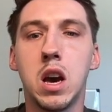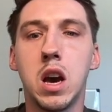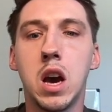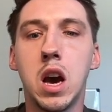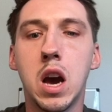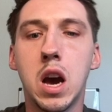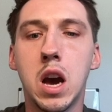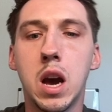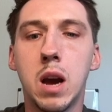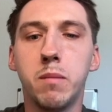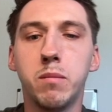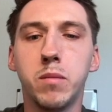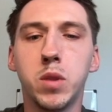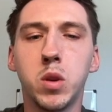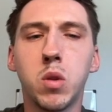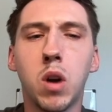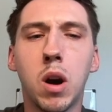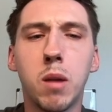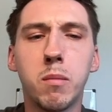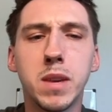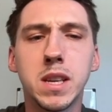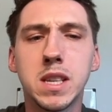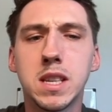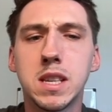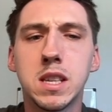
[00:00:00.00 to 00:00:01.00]
You
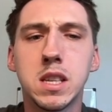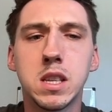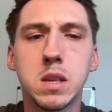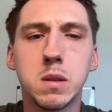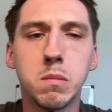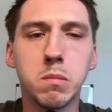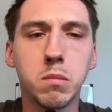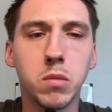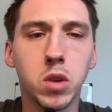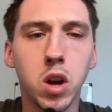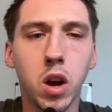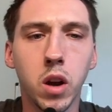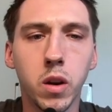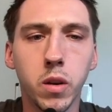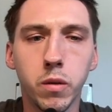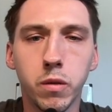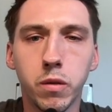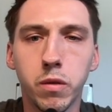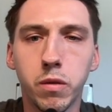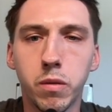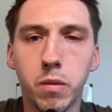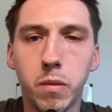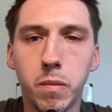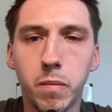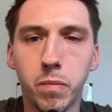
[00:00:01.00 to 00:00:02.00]
are missing some kind
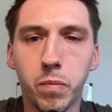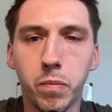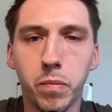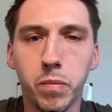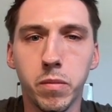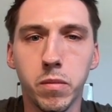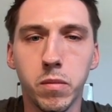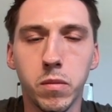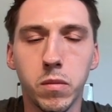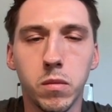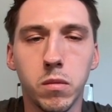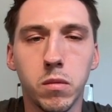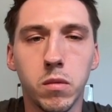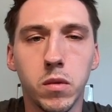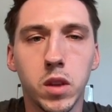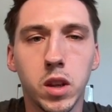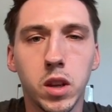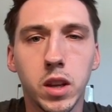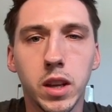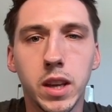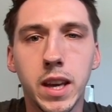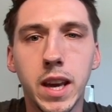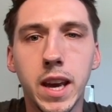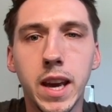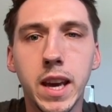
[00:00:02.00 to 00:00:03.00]
of
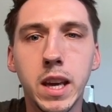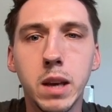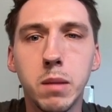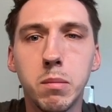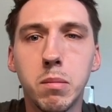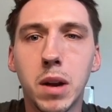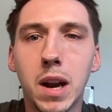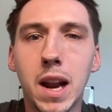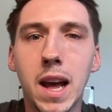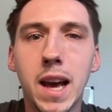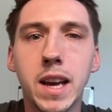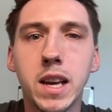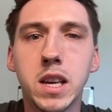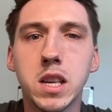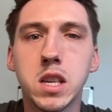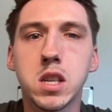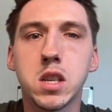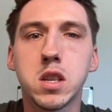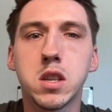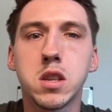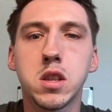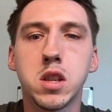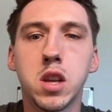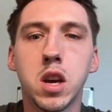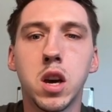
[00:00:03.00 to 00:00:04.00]
key
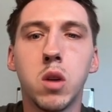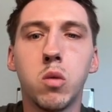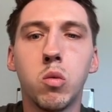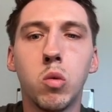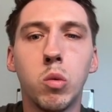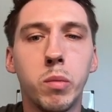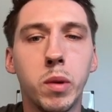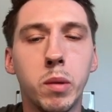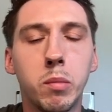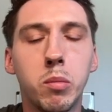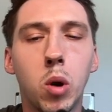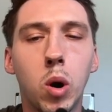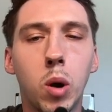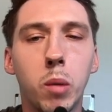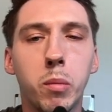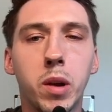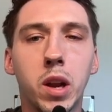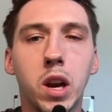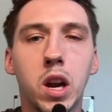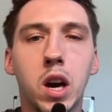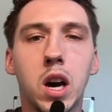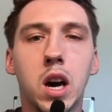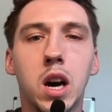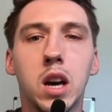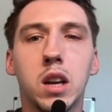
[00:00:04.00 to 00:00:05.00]
players that will be
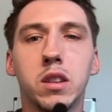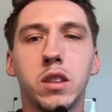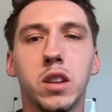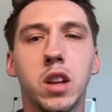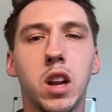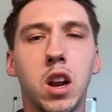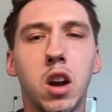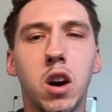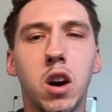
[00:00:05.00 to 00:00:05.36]
popular, the